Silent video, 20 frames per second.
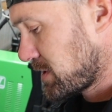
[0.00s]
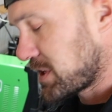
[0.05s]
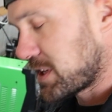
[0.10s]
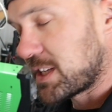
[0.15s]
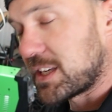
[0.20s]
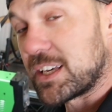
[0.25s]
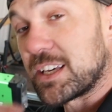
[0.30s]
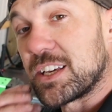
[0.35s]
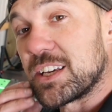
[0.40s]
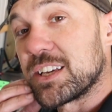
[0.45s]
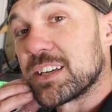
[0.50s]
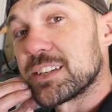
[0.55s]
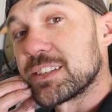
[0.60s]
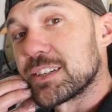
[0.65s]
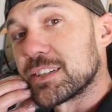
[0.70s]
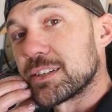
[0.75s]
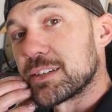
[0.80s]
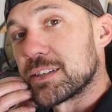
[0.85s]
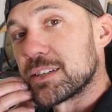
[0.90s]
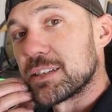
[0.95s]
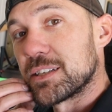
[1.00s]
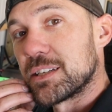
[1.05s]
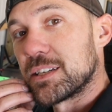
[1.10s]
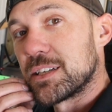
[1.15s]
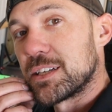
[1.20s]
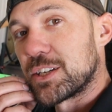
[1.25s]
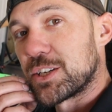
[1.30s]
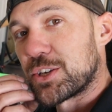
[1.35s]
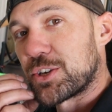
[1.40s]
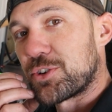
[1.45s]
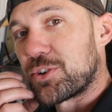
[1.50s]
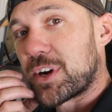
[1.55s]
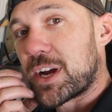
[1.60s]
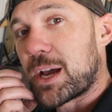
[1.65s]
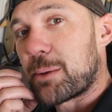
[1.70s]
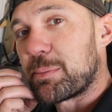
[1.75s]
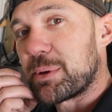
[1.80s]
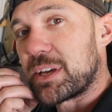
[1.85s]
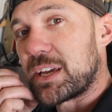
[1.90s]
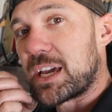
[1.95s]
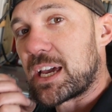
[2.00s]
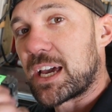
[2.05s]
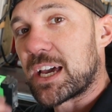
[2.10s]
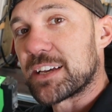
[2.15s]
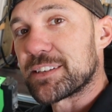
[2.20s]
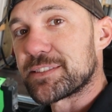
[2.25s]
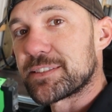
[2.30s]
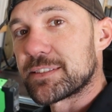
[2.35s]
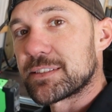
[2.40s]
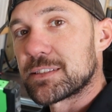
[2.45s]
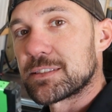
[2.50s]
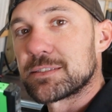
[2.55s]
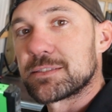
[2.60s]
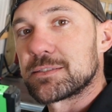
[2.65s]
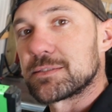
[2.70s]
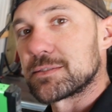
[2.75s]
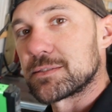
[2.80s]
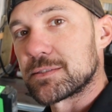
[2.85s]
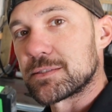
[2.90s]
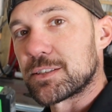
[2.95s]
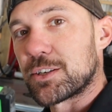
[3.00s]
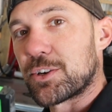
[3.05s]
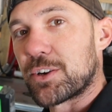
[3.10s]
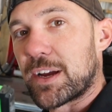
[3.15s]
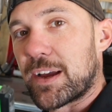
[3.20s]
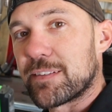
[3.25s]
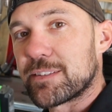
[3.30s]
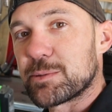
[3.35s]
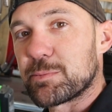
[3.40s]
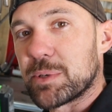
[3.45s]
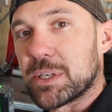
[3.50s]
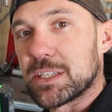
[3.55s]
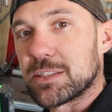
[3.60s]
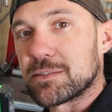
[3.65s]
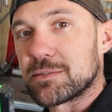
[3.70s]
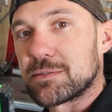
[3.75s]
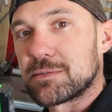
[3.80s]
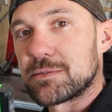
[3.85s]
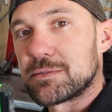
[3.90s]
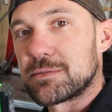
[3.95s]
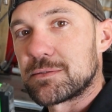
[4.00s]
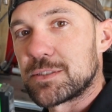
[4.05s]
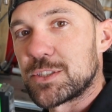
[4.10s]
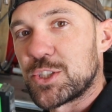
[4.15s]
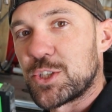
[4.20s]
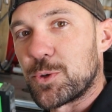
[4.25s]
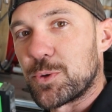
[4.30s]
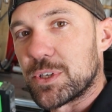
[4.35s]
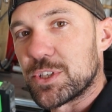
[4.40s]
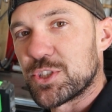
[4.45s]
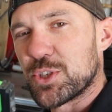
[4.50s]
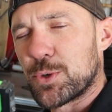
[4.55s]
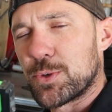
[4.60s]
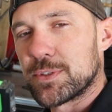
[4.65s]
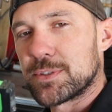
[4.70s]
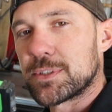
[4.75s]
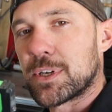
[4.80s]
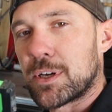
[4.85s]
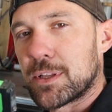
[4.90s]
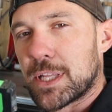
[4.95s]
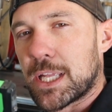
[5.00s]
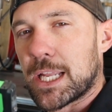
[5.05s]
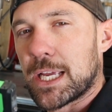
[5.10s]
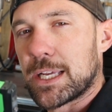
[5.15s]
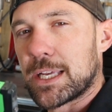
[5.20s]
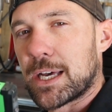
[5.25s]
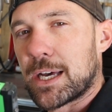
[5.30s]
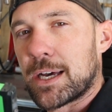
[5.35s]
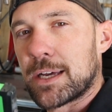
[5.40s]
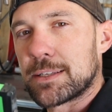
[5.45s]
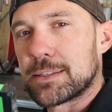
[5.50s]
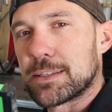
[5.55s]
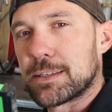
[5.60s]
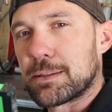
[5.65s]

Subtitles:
The crappy ass Craftsman 2-inch hole saw that I got